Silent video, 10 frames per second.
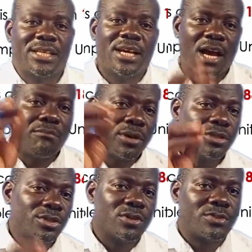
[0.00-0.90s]

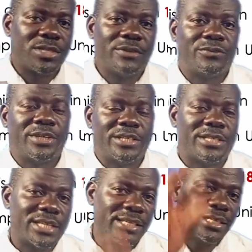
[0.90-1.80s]
abolition of slave trade
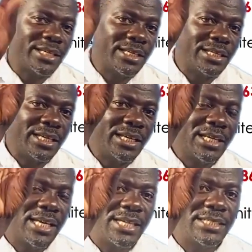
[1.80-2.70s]
started in
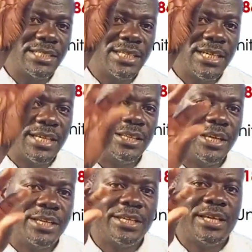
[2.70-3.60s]
England.
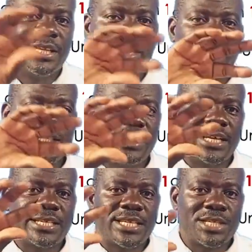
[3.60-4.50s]
Then the
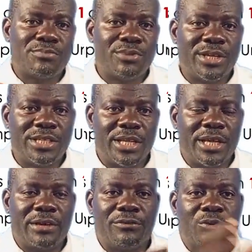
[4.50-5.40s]
ideas spread
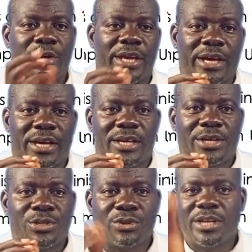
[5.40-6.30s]
everywhere.
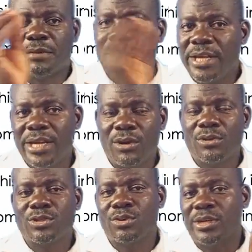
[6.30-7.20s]
So in America
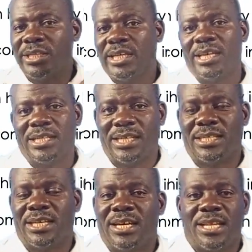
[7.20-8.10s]
also it
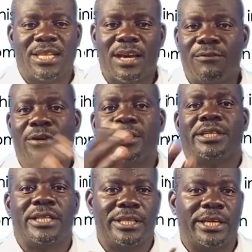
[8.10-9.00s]
ended. Therefore,
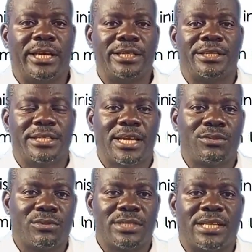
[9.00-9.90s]
the end
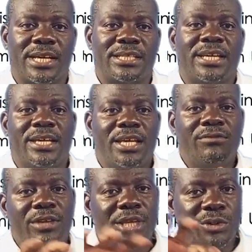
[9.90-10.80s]
result was that
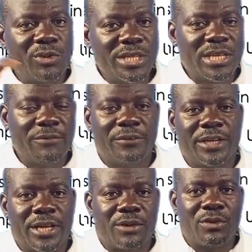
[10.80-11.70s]
even in West
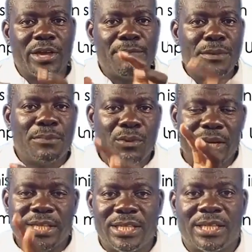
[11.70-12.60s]
Africa, where people
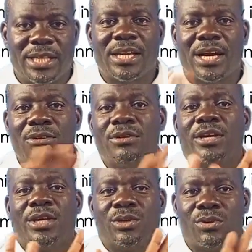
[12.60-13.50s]
were taken now,
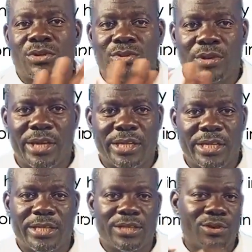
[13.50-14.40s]
it also
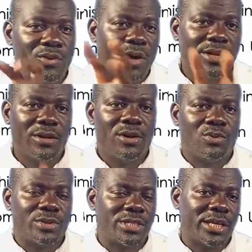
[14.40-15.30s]
ended. No one
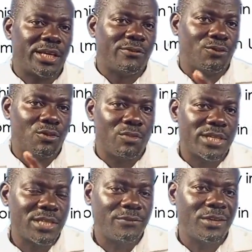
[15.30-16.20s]
was taken from
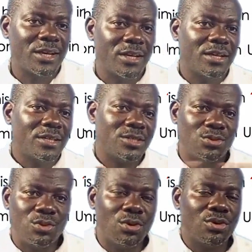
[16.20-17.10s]
West Africa
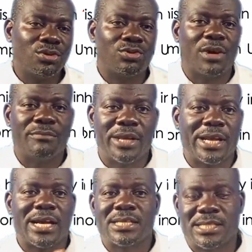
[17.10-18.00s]
to go to
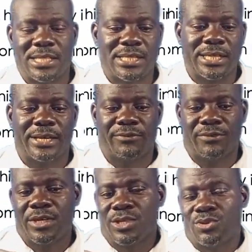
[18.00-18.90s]
America as a slave.
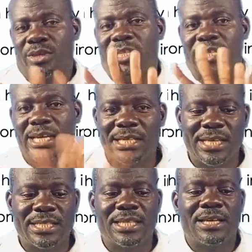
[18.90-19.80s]
So it
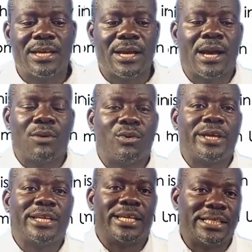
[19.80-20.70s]
ended
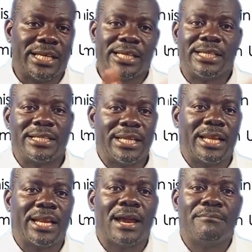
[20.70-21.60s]
when it ended
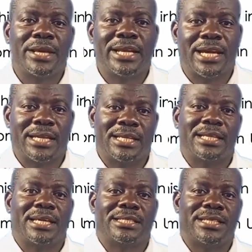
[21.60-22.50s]
in America in
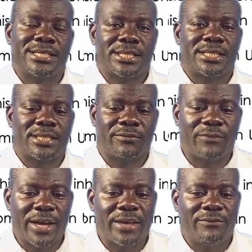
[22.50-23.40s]

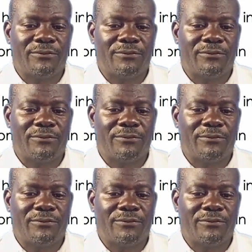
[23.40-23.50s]
1865.